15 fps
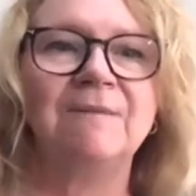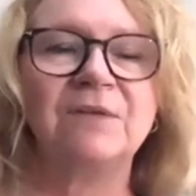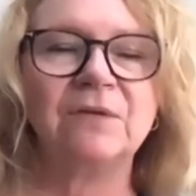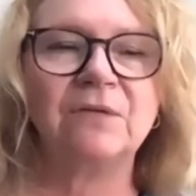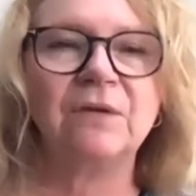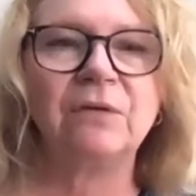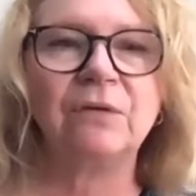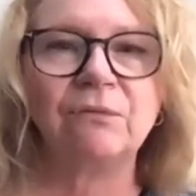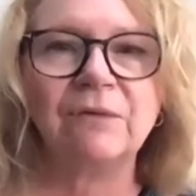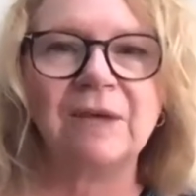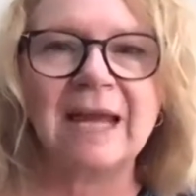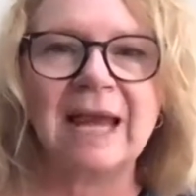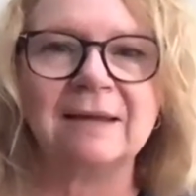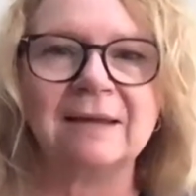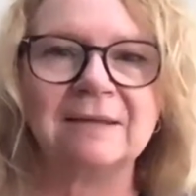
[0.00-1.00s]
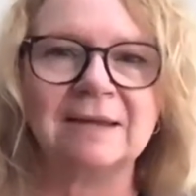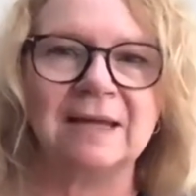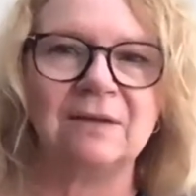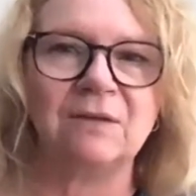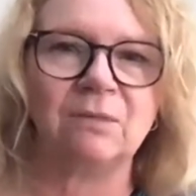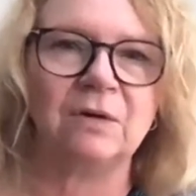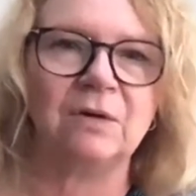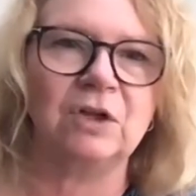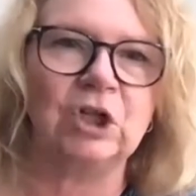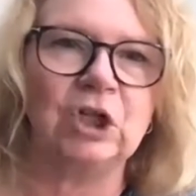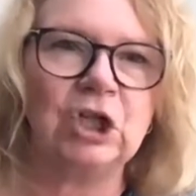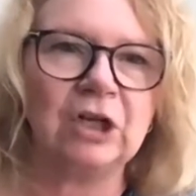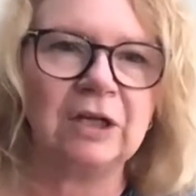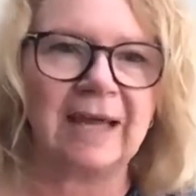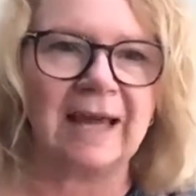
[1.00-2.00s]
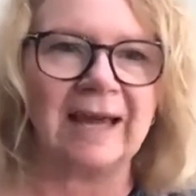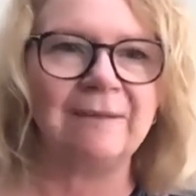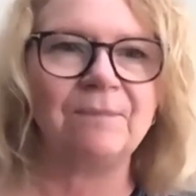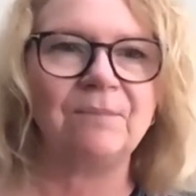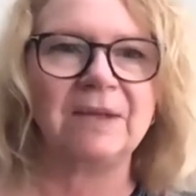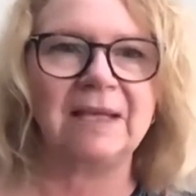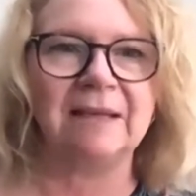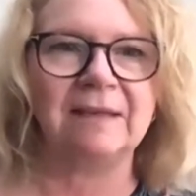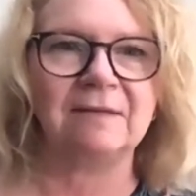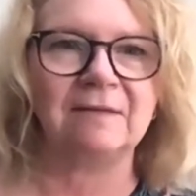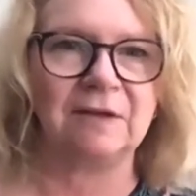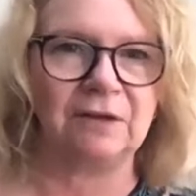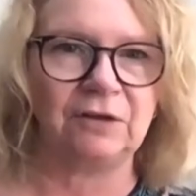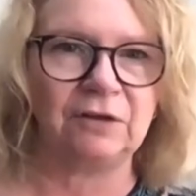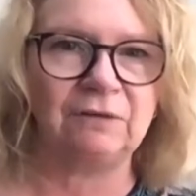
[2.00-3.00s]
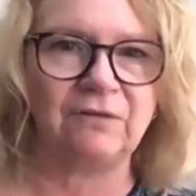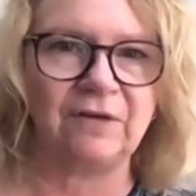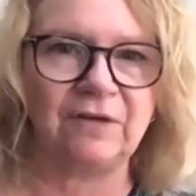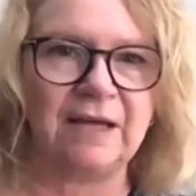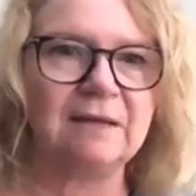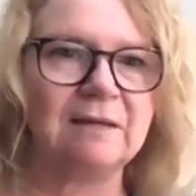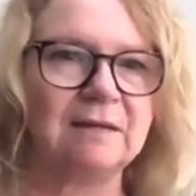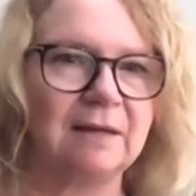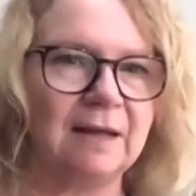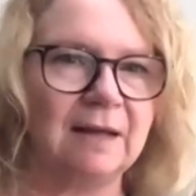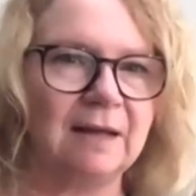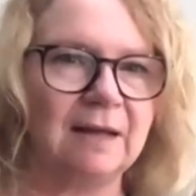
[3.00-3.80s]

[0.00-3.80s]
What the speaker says: So the 3 assays we're going to look at is the acute phase,